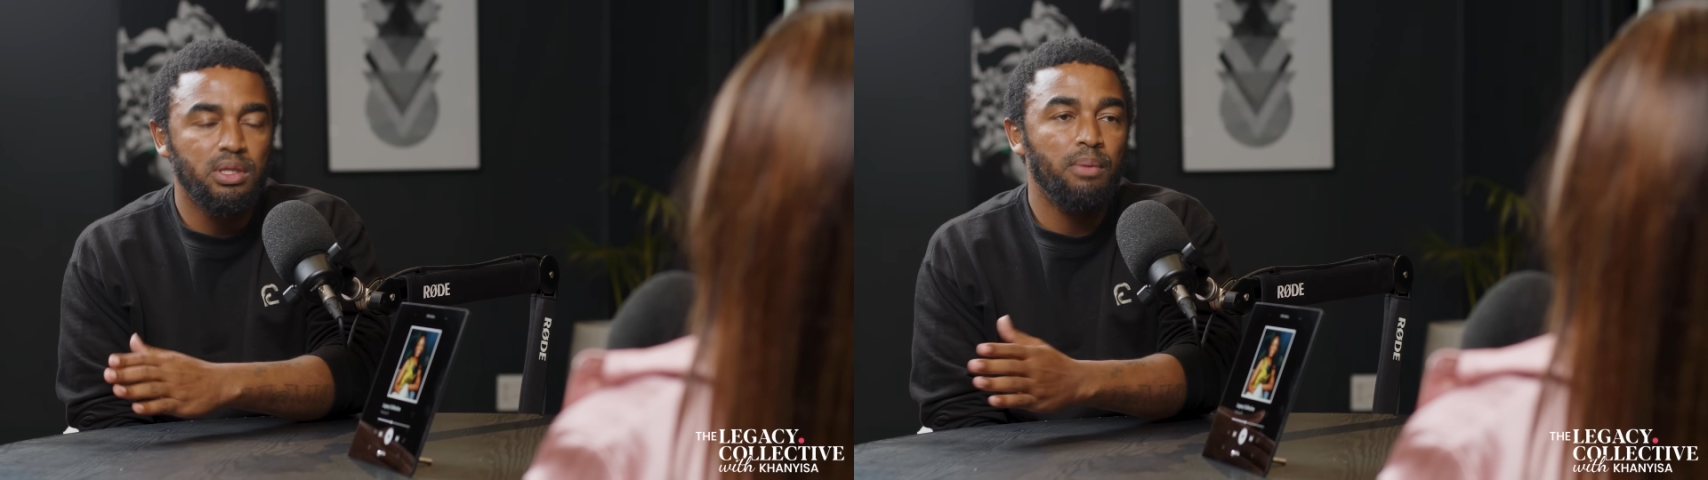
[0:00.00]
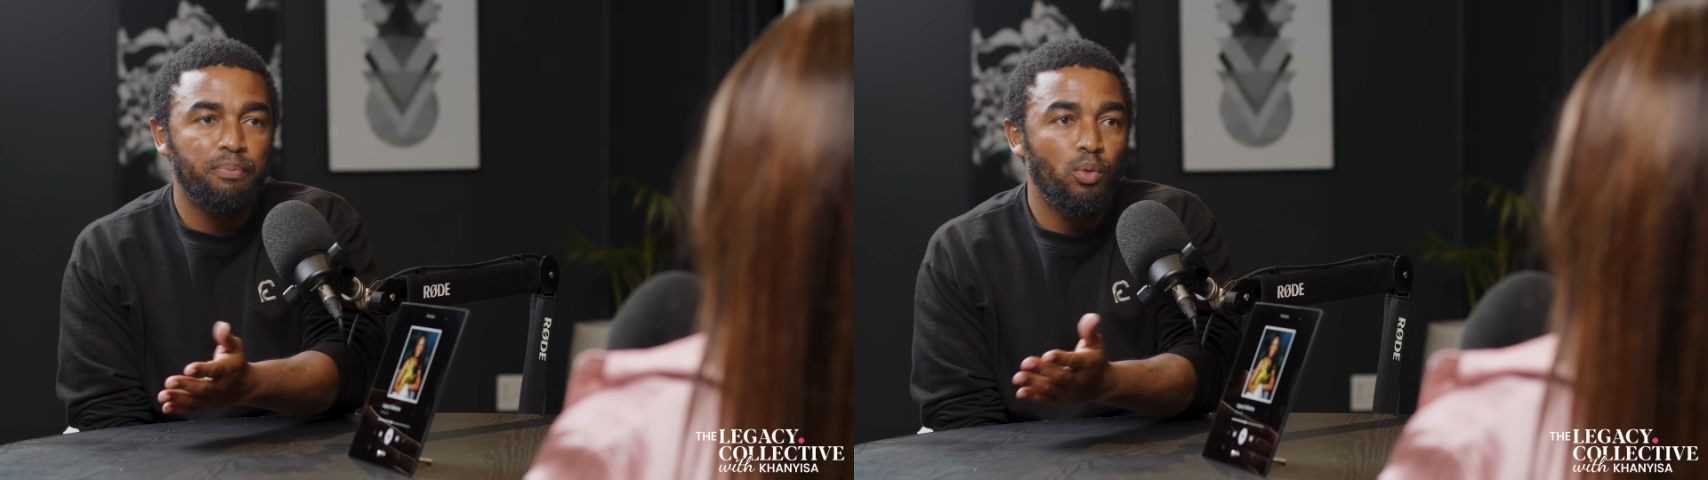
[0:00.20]

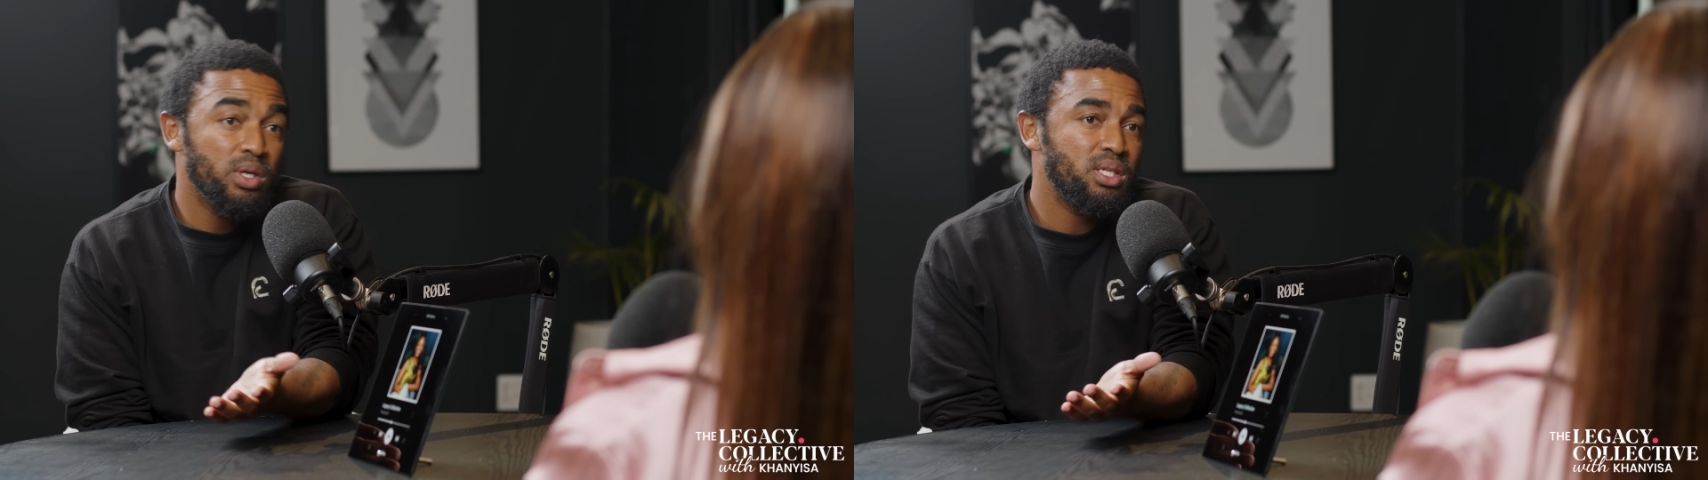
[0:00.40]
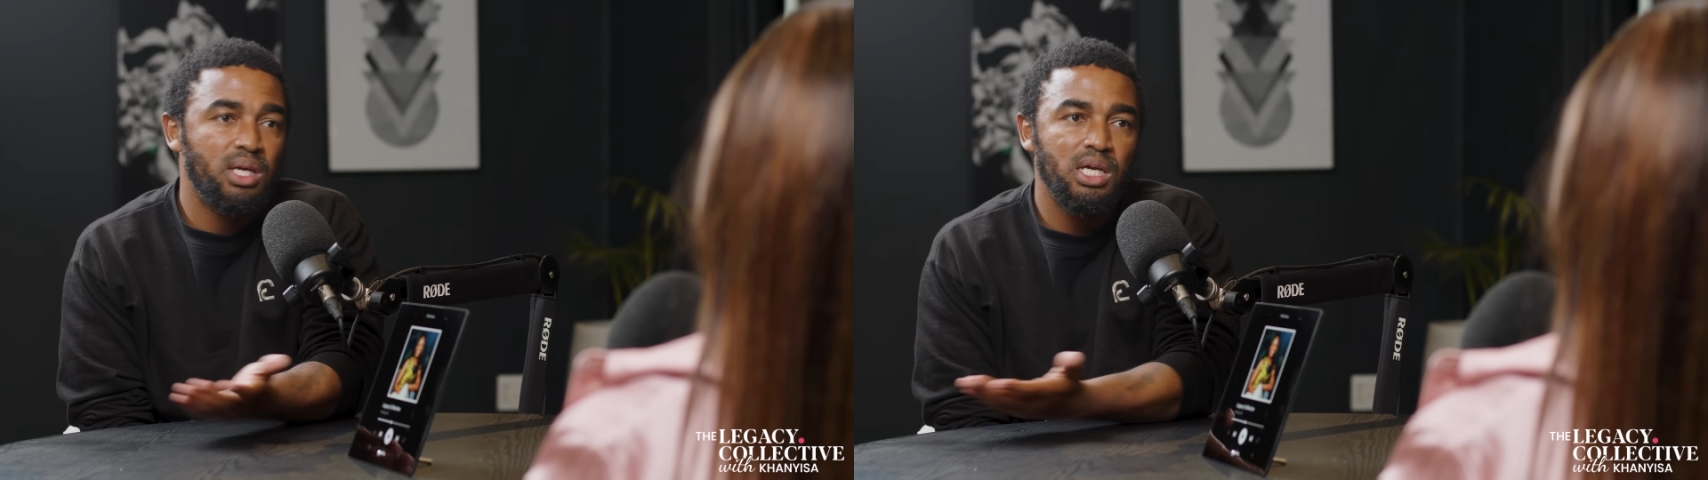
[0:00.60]
the
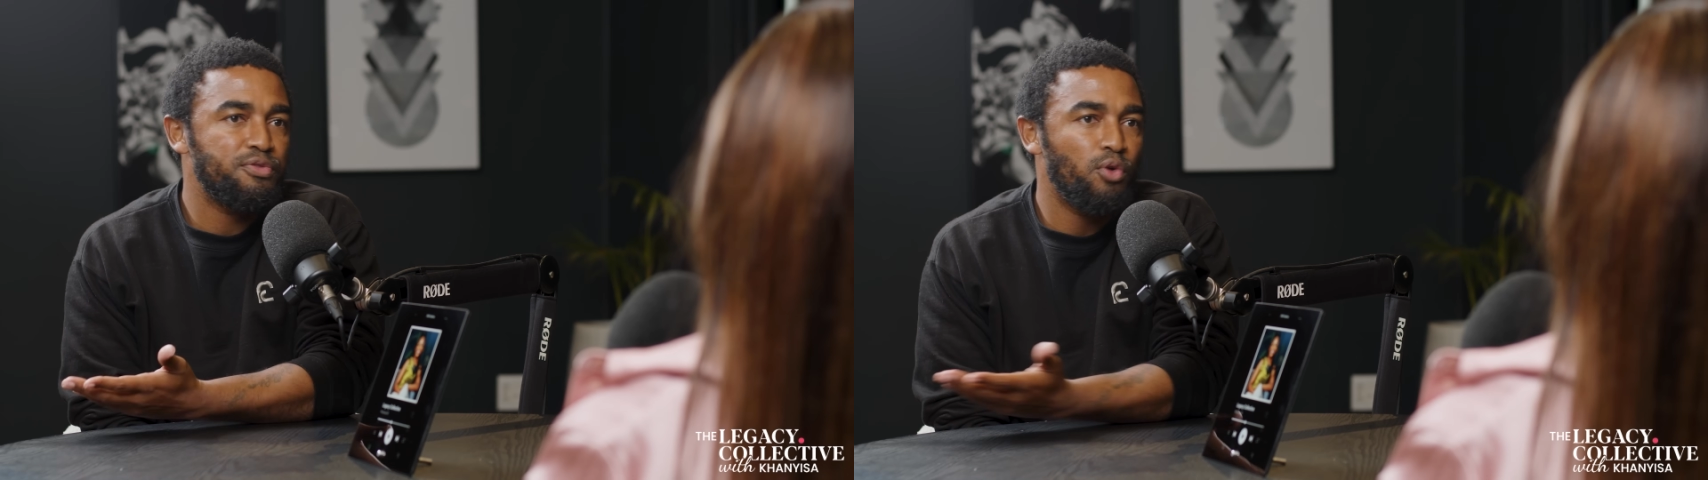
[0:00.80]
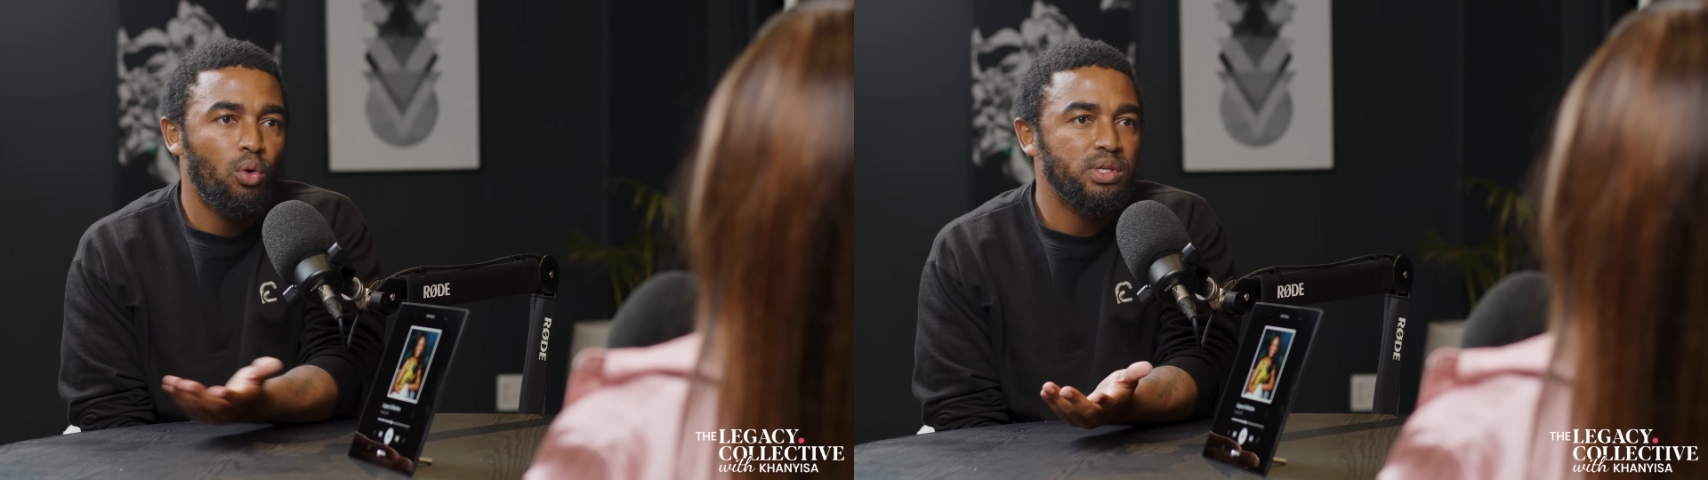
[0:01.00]
worst it gets
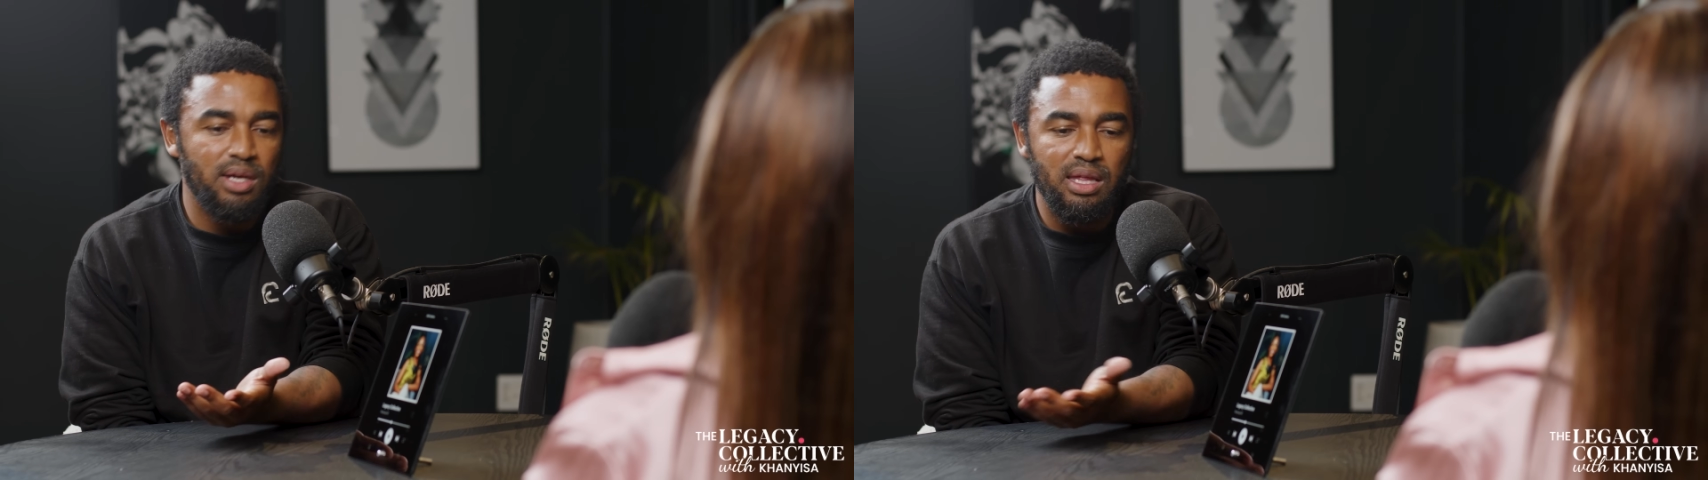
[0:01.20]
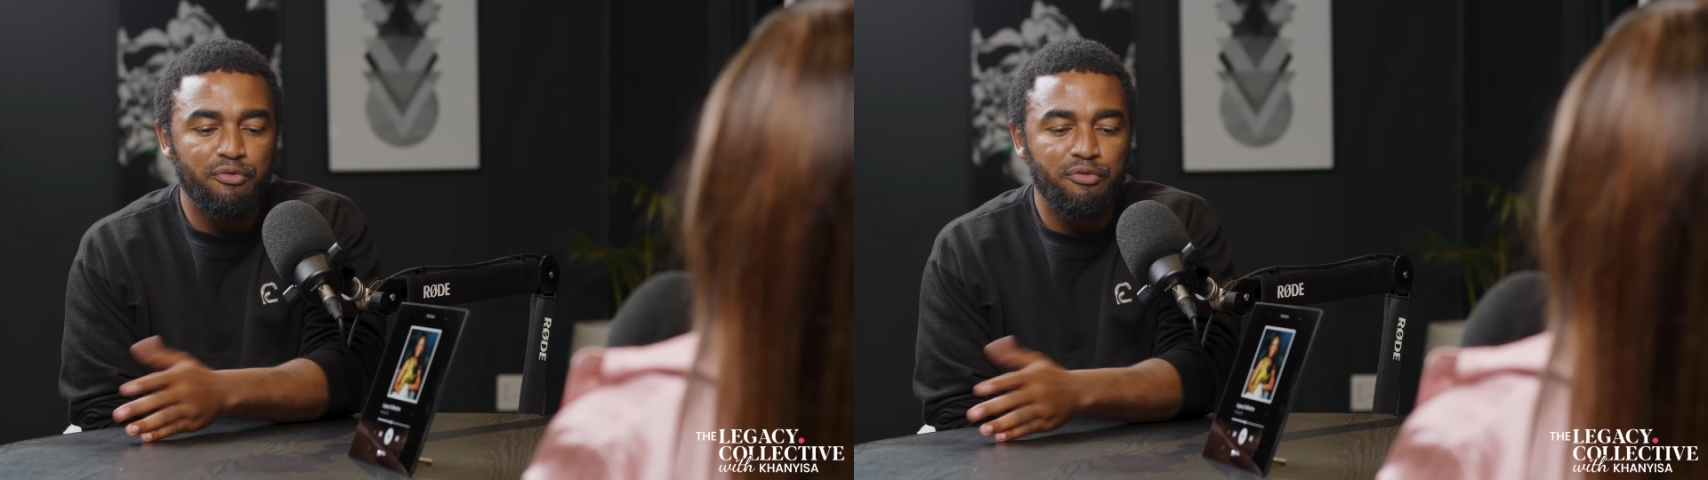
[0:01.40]
for all South